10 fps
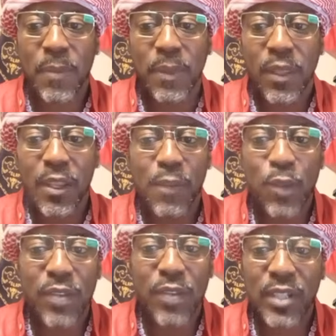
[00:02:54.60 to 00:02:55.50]
If you
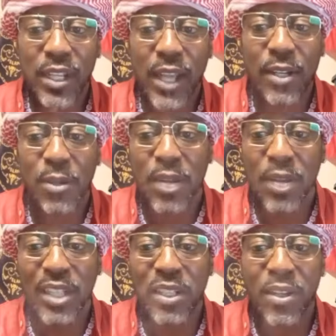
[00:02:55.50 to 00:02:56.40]
give a $10
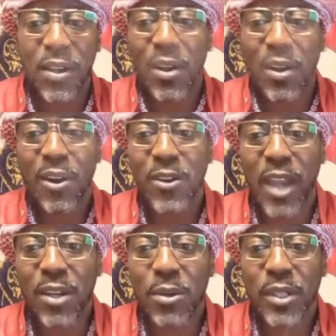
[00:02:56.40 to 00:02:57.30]
donation, all you got to
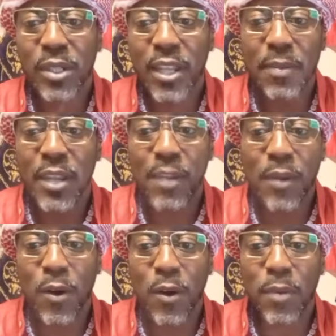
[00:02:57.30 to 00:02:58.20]
do is hit me up
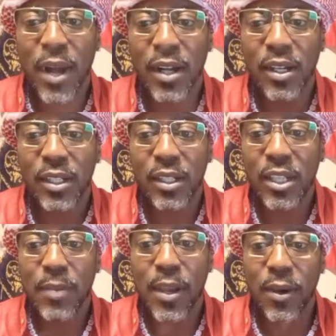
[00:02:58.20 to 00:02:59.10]
on my
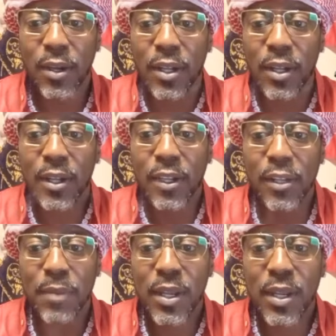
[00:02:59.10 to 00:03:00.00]
Gmail,
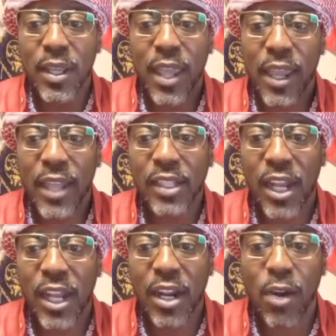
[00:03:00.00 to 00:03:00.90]
Goodman,
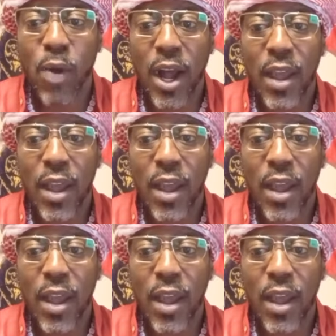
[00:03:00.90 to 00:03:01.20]
KHARY